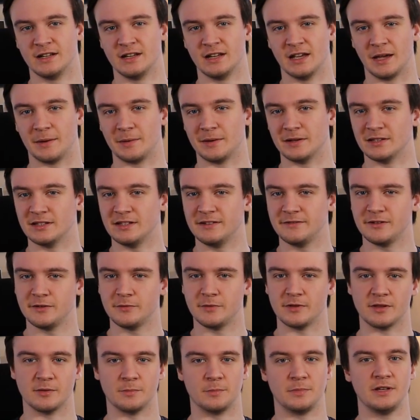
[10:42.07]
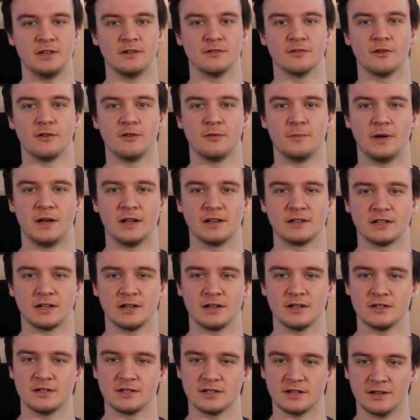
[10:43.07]
I'm going to leave you with a B-roll
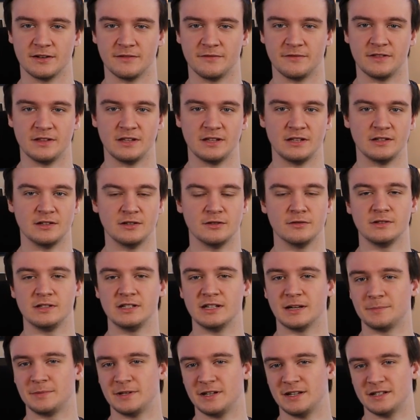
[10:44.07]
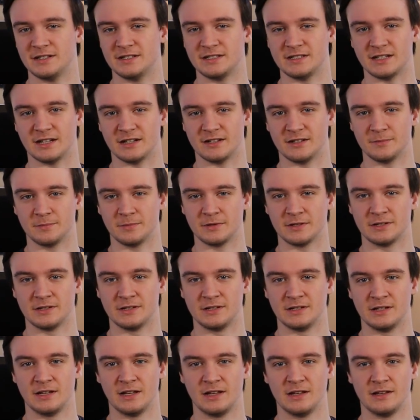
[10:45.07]
montage of the newly updated setup.
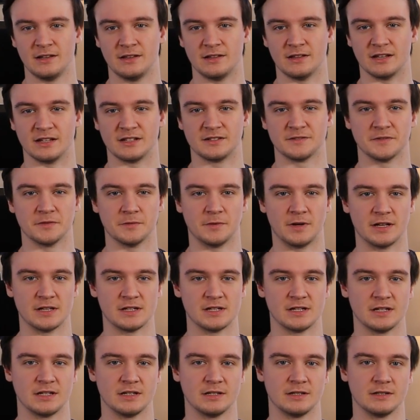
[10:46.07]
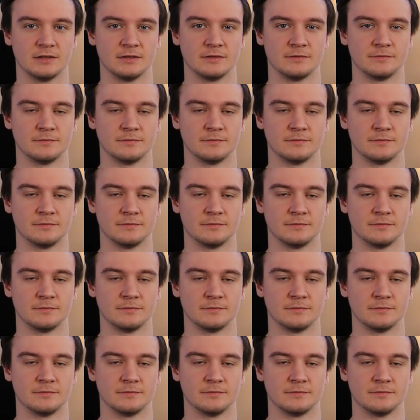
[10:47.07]
Thanks for watching.